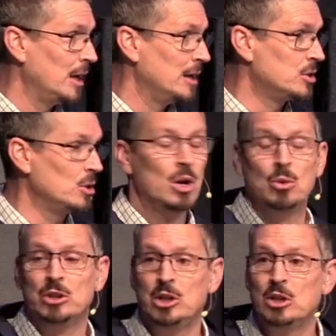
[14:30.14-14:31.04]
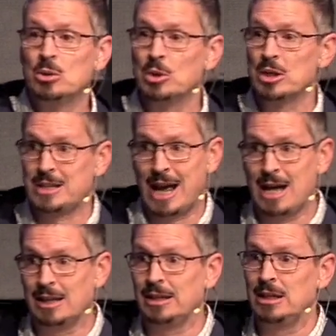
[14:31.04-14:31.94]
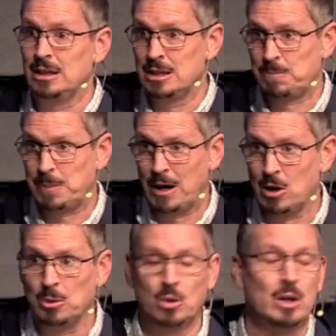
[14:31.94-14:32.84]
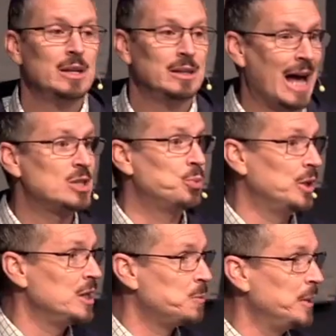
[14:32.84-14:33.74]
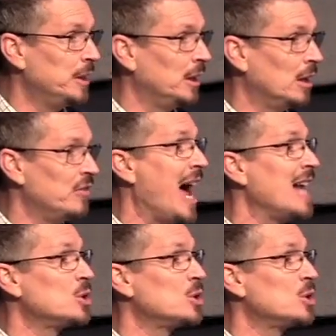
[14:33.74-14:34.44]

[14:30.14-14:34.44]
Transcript: Right? So when you hear the word talent in this parable, that's what he's speaking of.